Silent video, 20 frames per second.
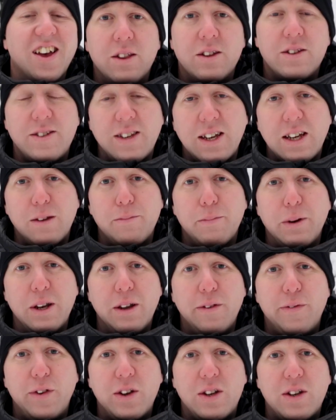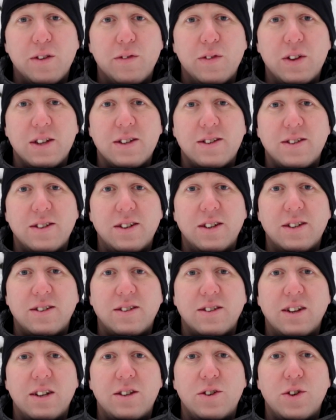The second benefit of this
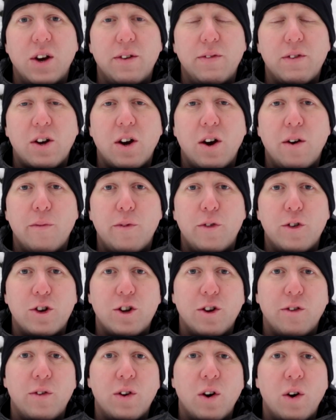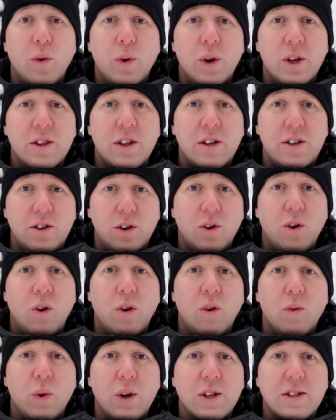is that you have the comfort of knowing that you
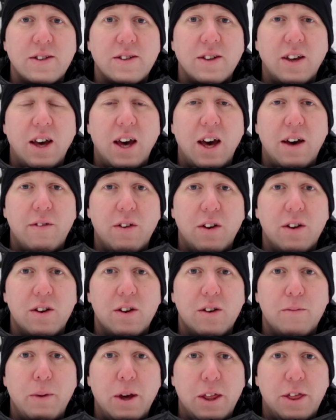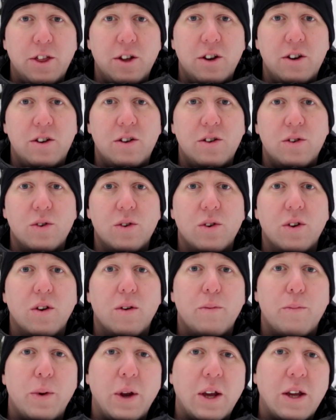always have a method to
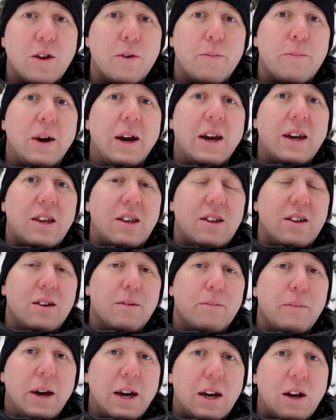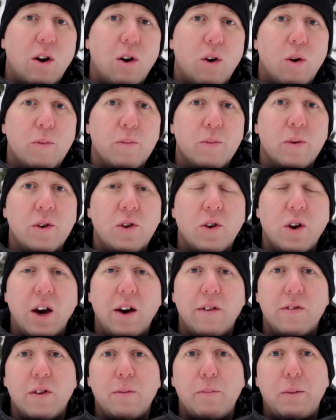bring your bike back home. You
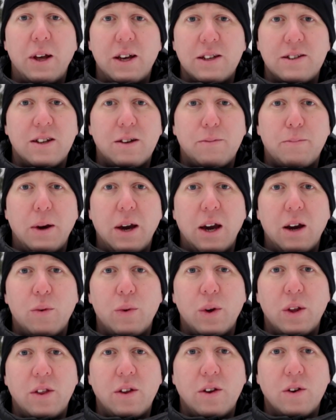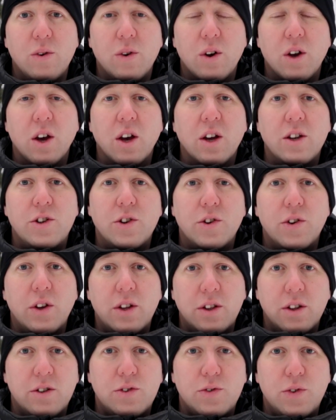have the plastic bag with you
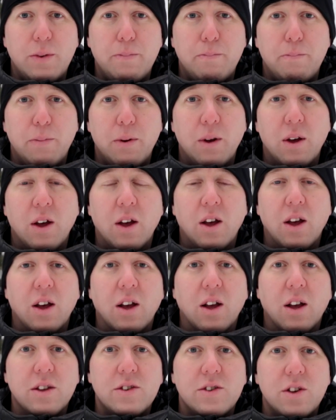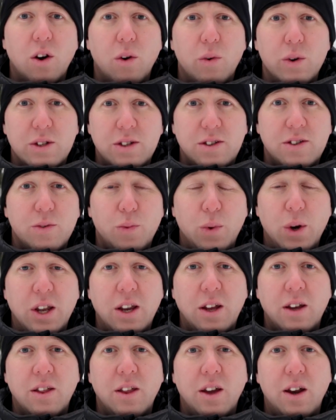during the trip, so it's
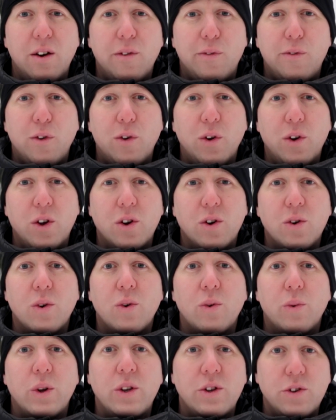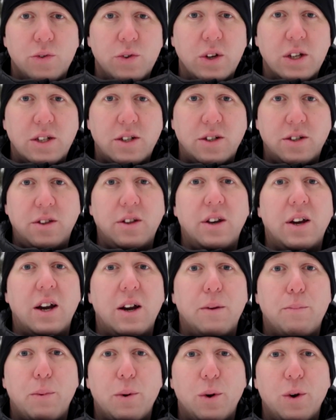waiting there for you when you reach the
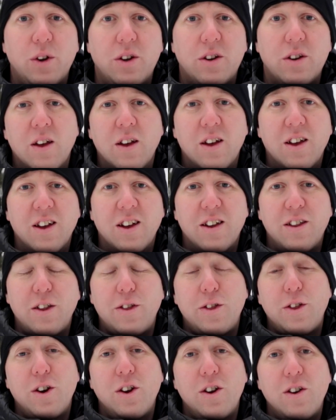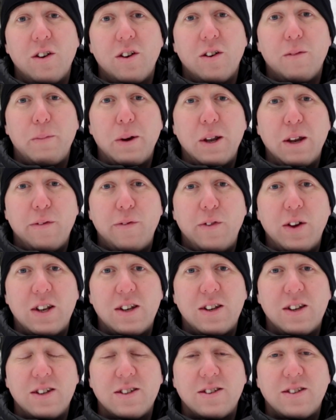airport. The third
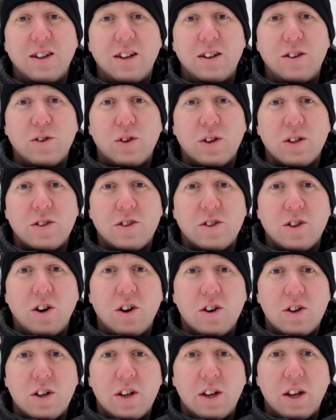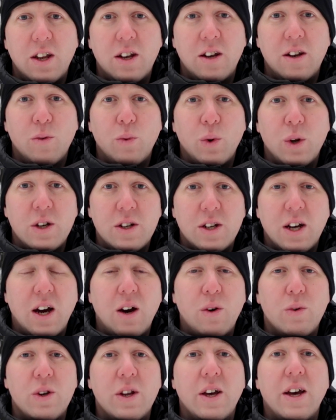benefit is that you can start in one
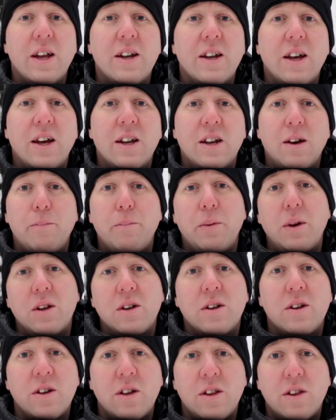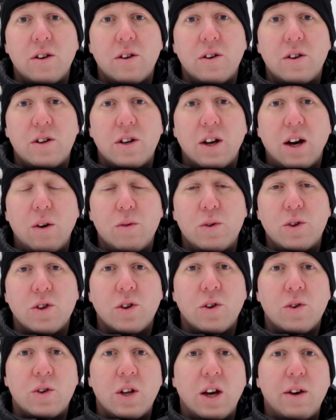town and end up in another town. You
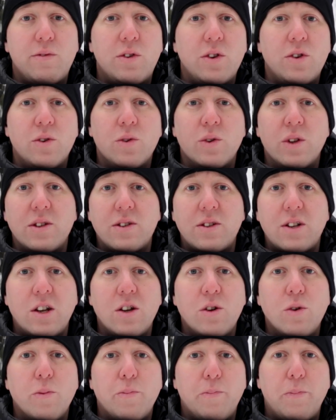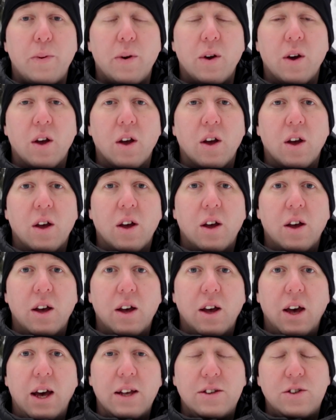don't have to do this loop
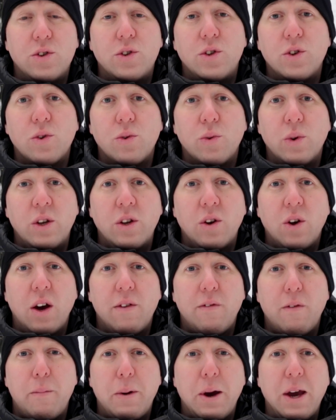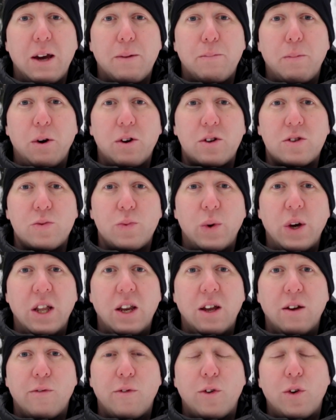as you do when you have a bike box
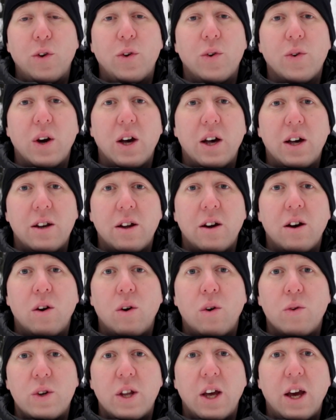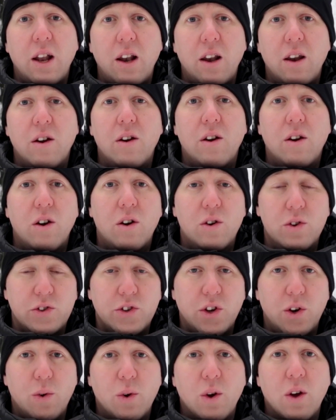waiting for you at a hotel or
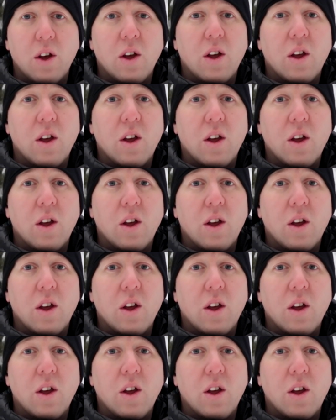so.